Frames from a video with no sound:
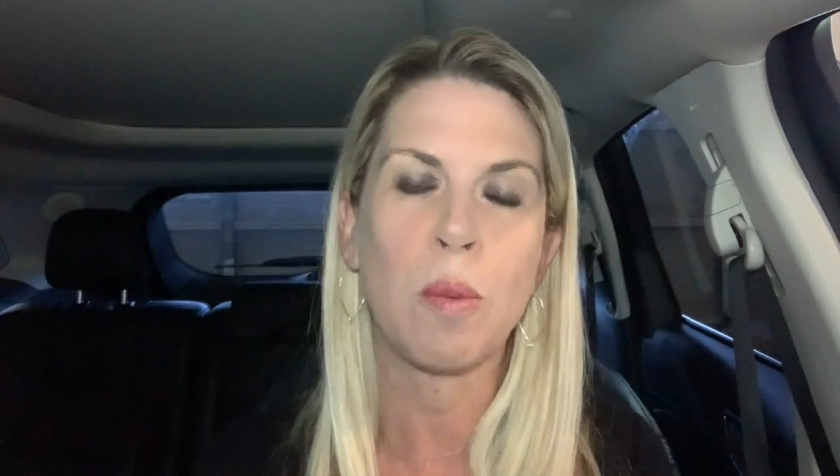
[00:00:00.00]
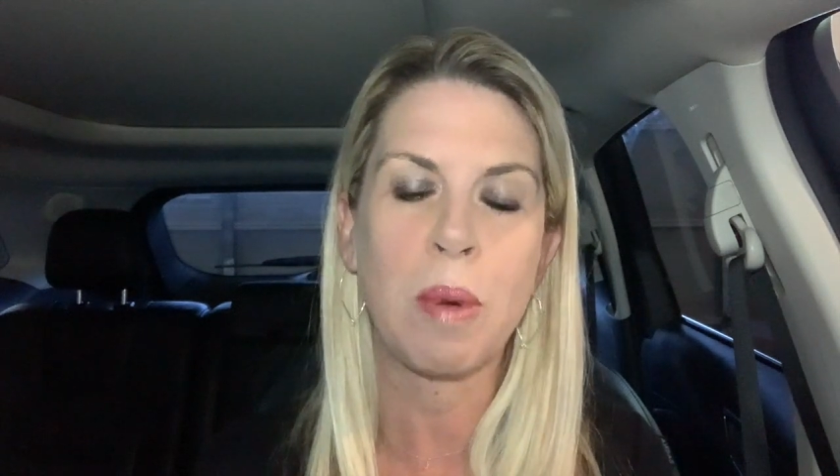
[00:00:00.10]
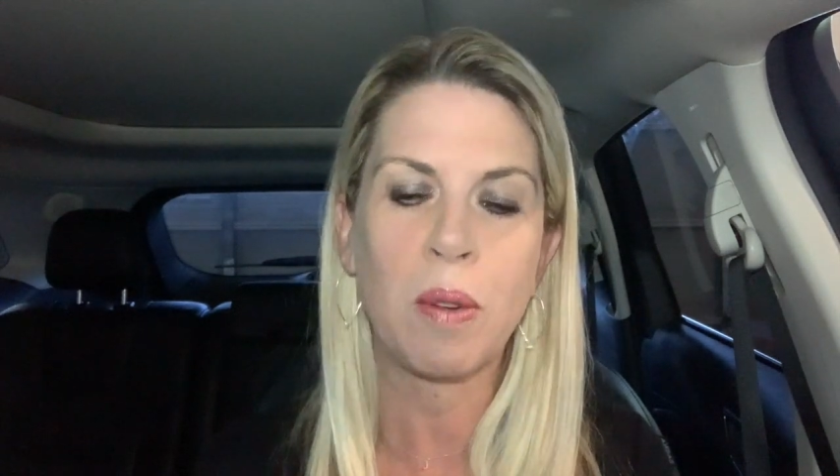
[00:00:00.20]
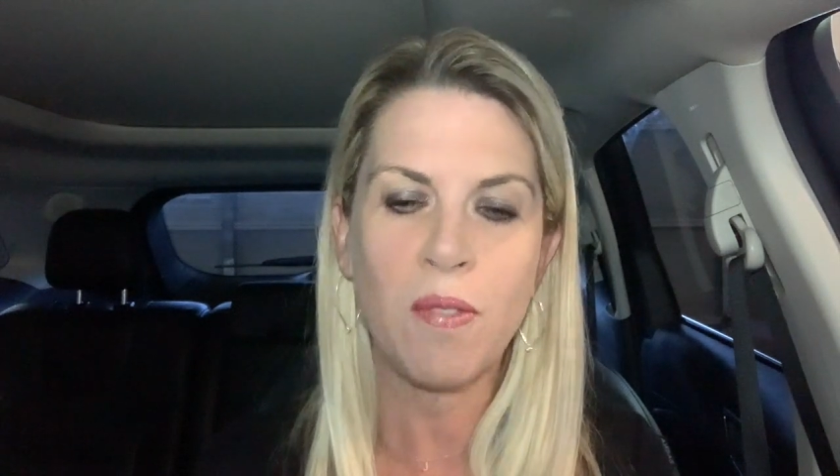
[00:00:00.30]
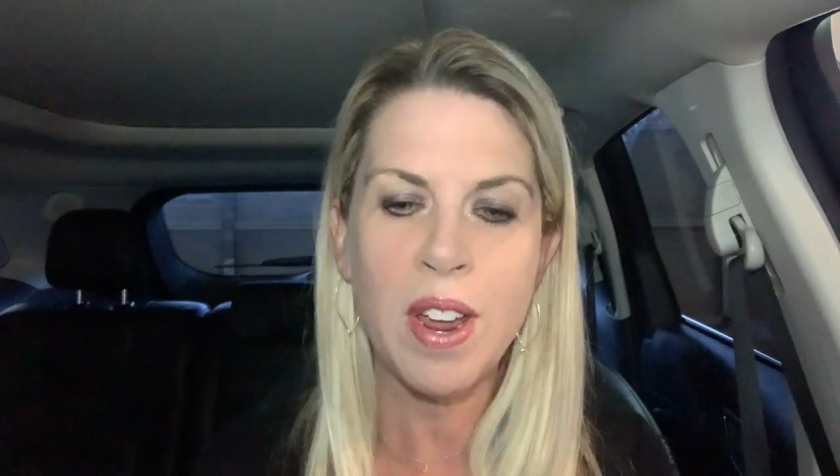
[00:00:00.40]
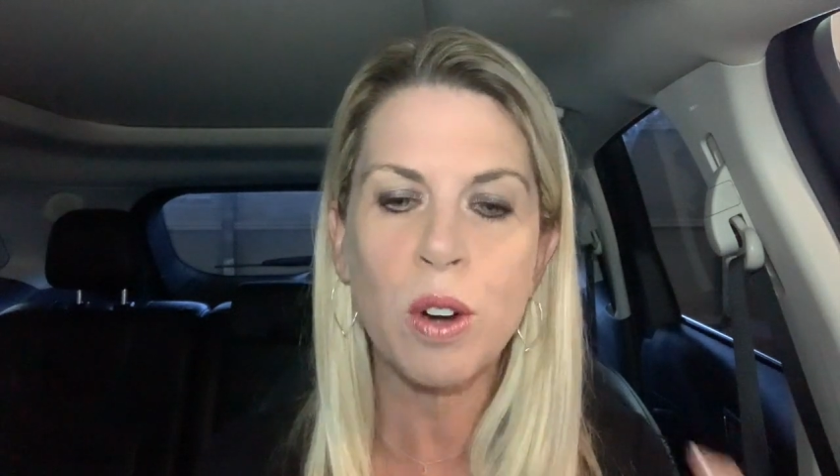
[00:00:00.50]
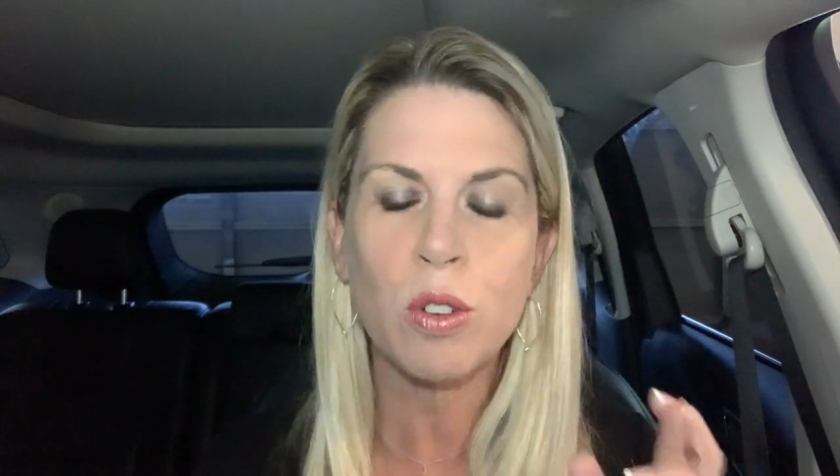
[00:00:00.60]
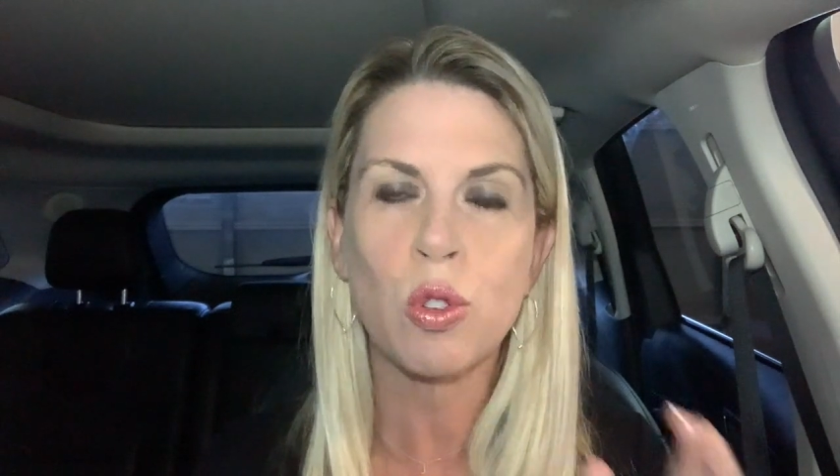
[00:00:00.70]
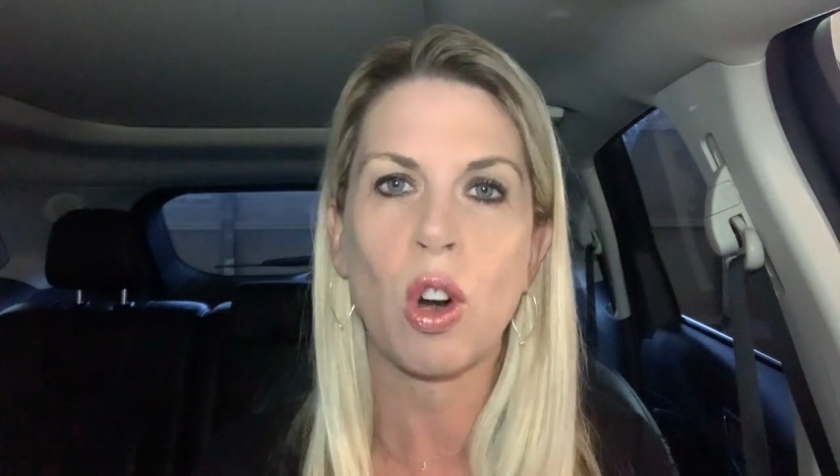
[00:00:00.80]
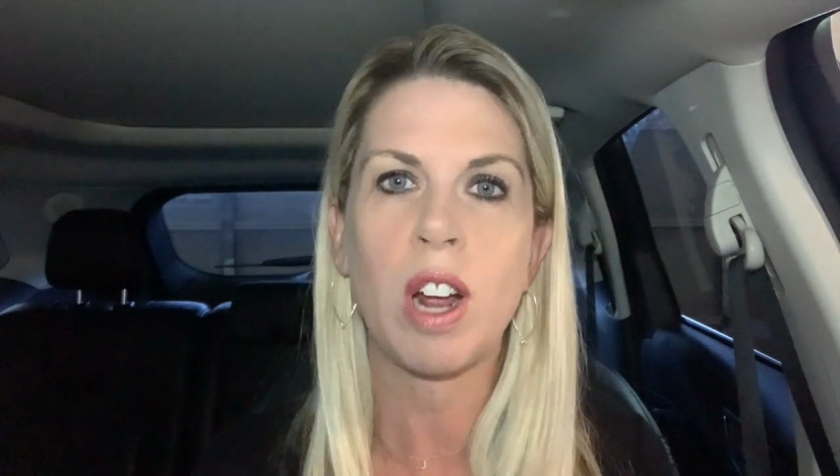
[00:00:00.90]
But
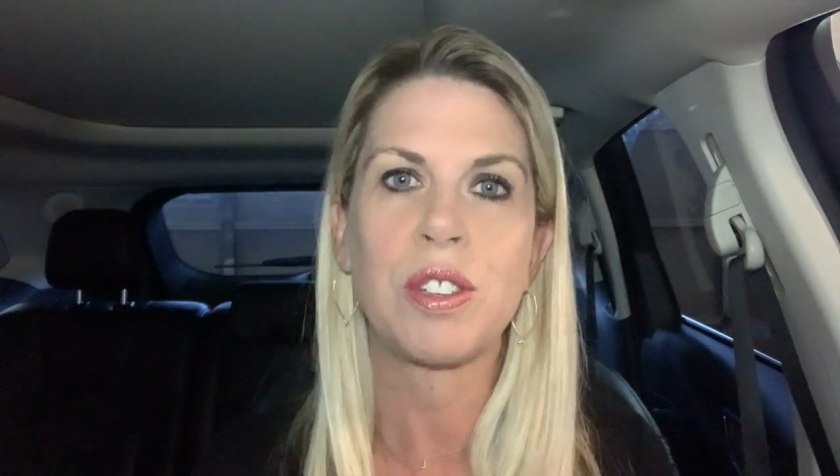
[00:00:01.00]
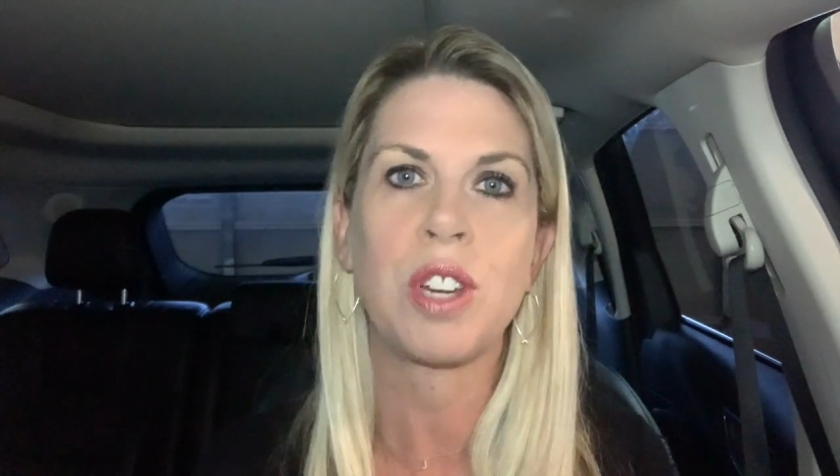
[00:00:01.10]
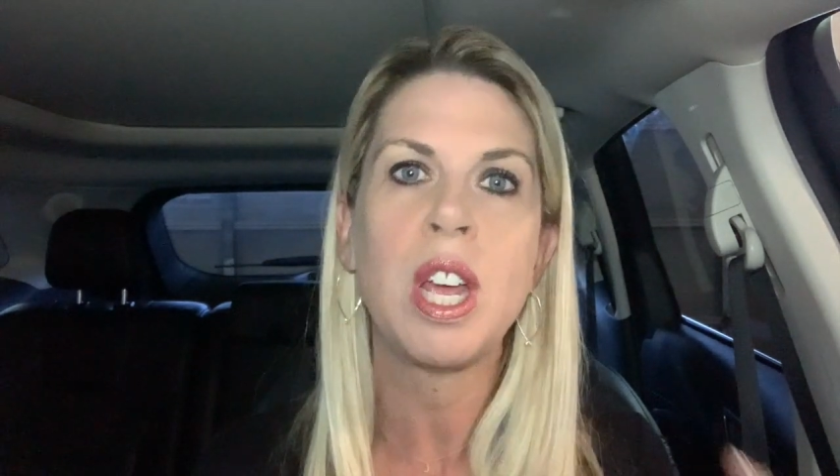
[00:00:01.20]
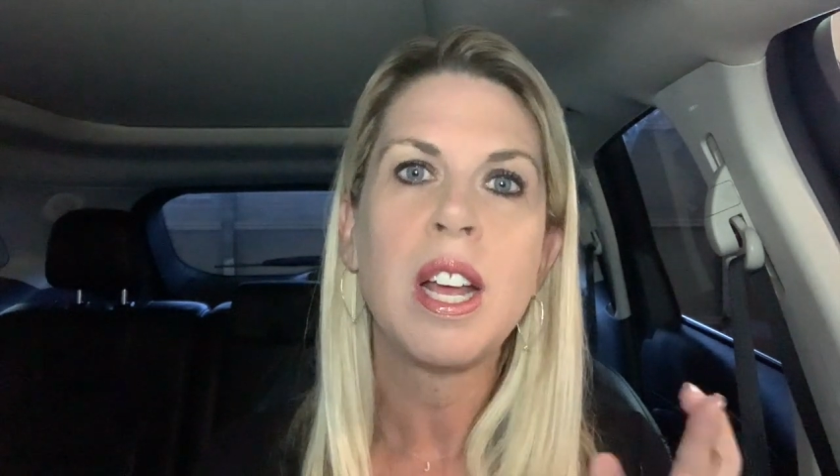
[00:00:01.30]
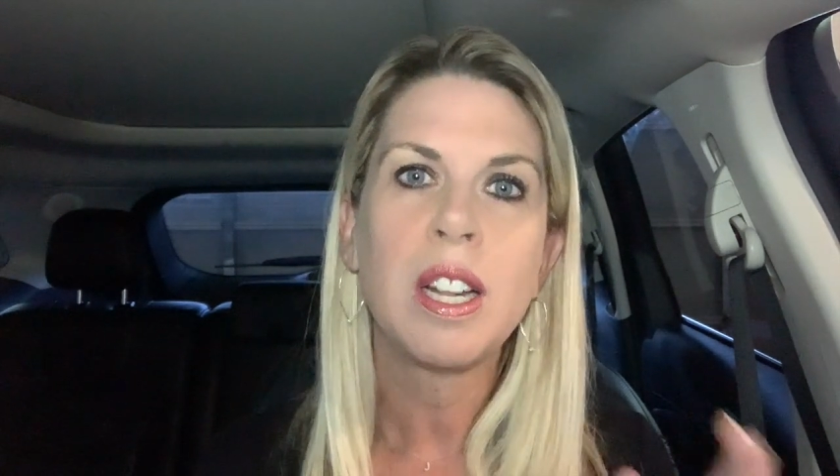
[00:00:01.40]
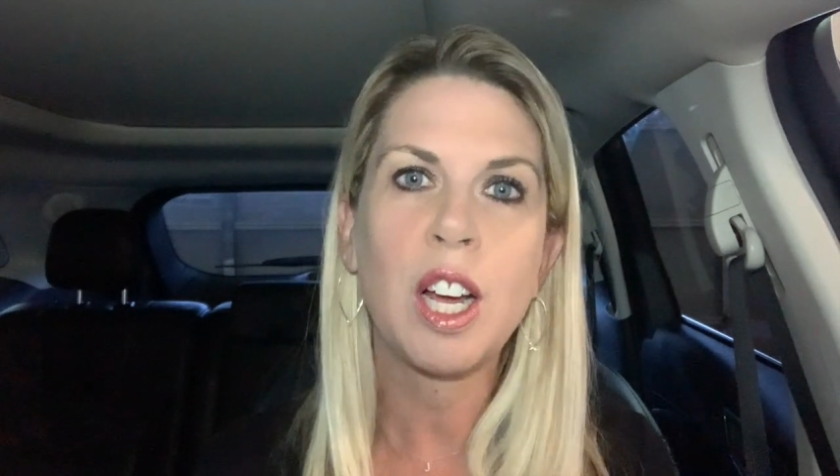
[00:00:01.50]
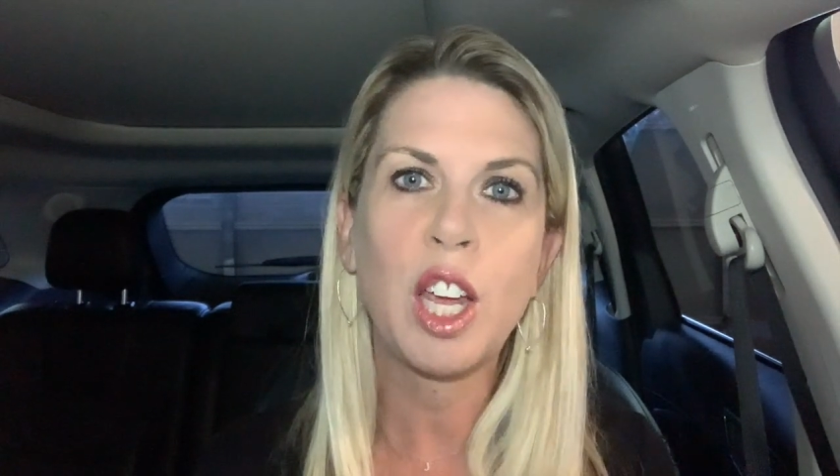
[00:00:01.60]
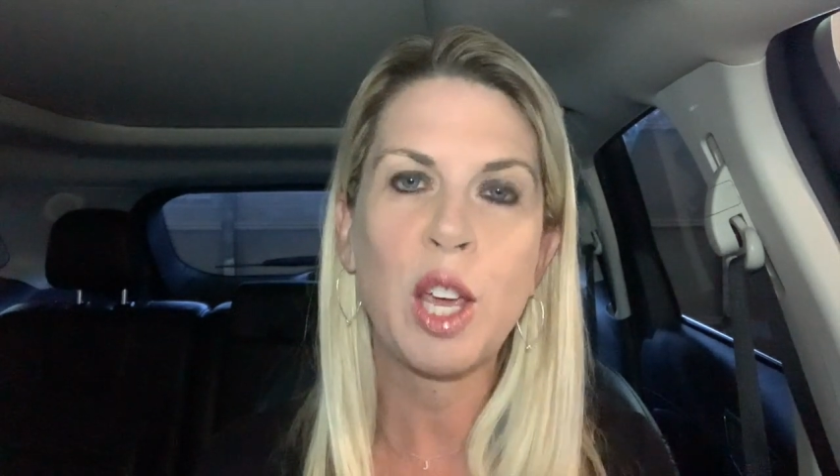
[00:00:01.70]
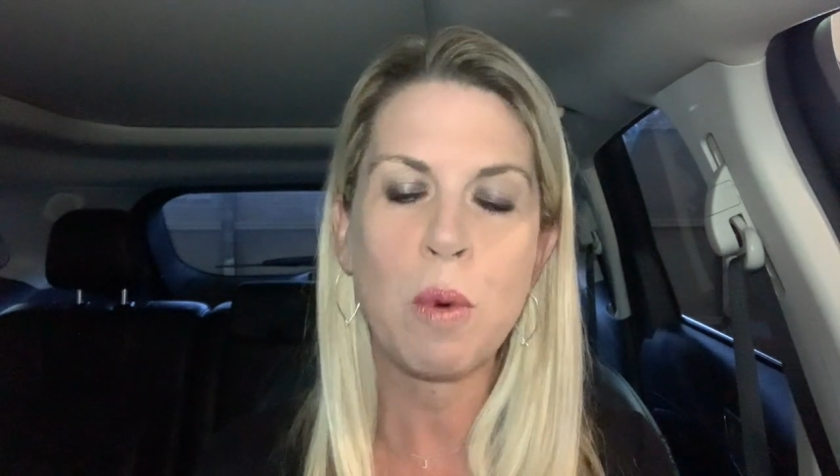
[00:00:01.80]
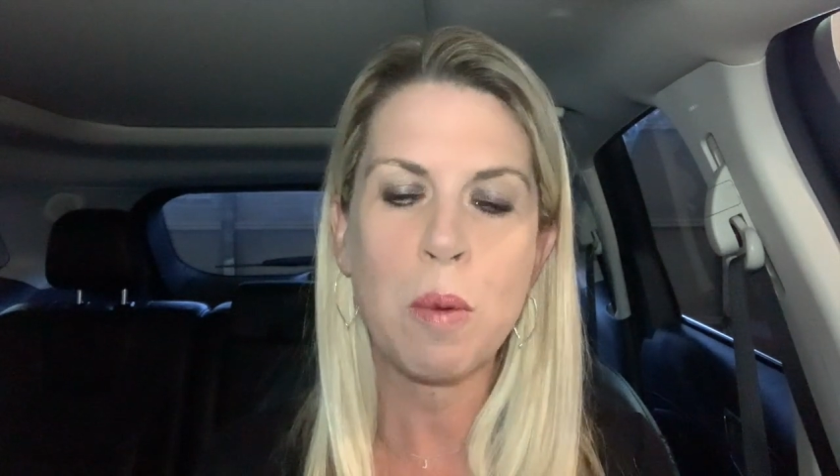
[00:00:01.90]
fingers crossed,
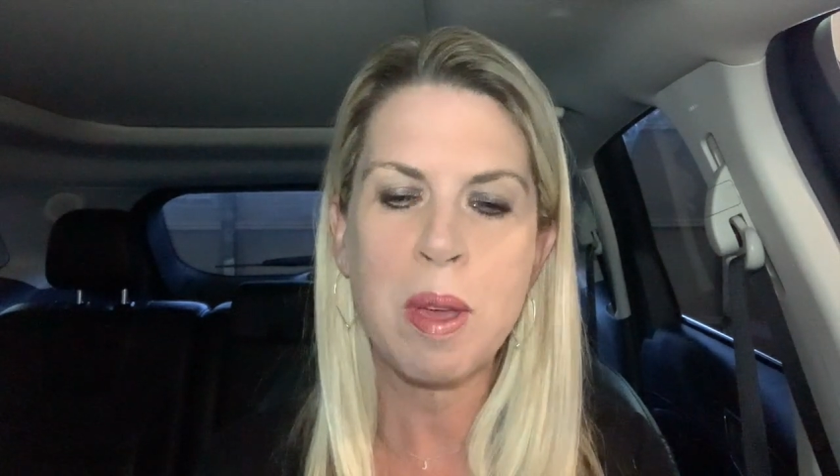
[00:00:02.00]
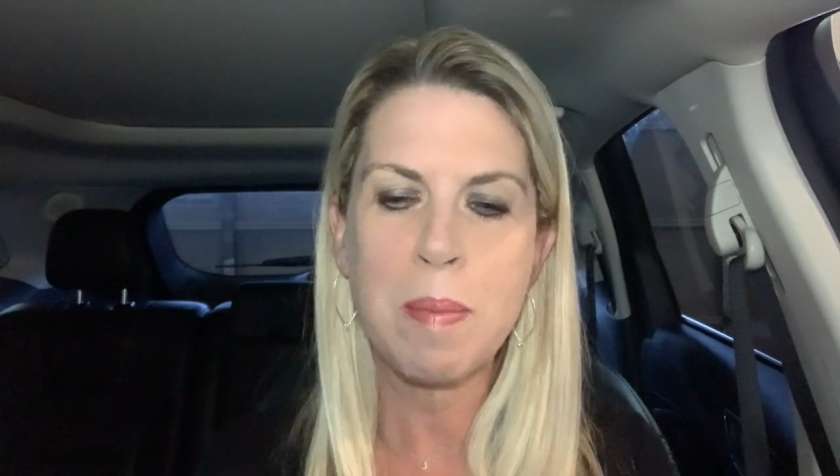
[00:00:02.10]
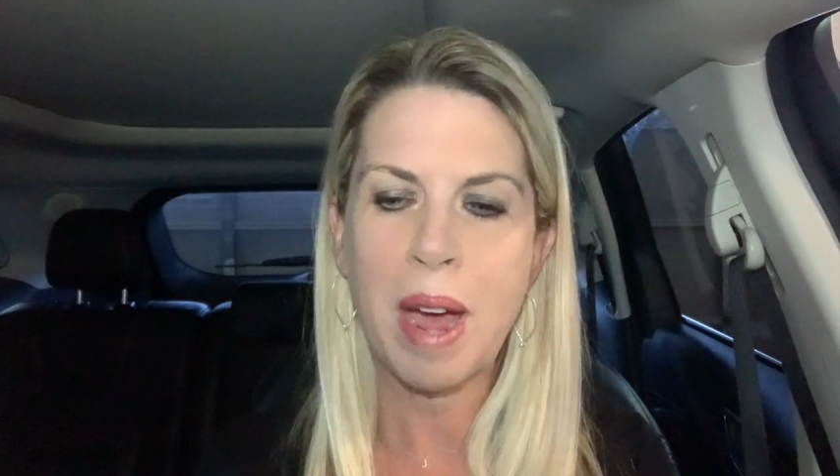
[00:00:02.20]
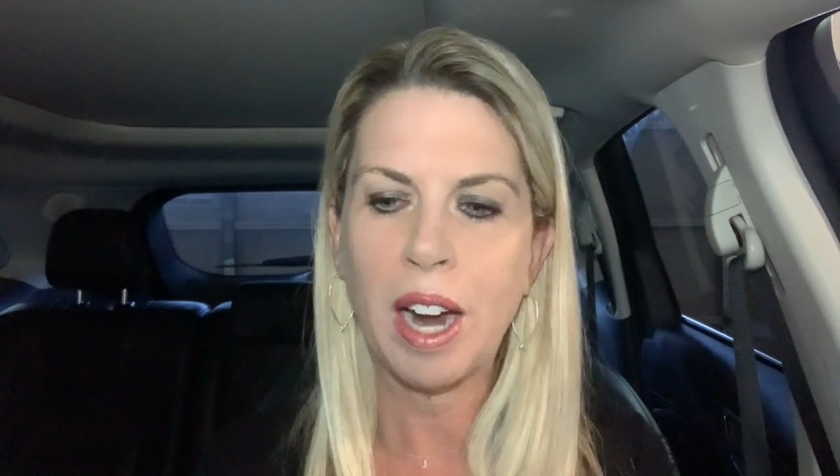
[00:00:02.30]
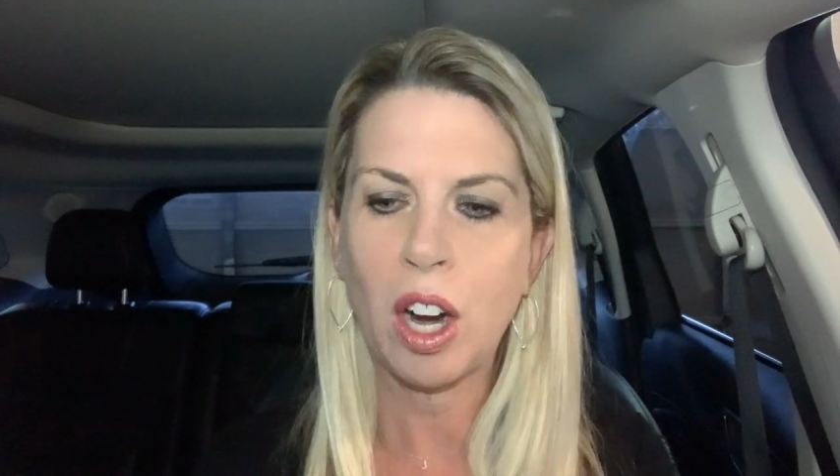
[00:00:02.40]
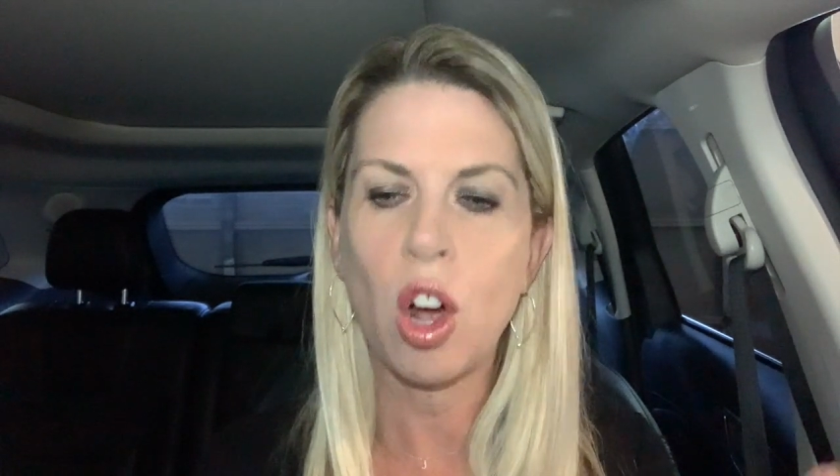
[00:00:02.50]
Lucky will be back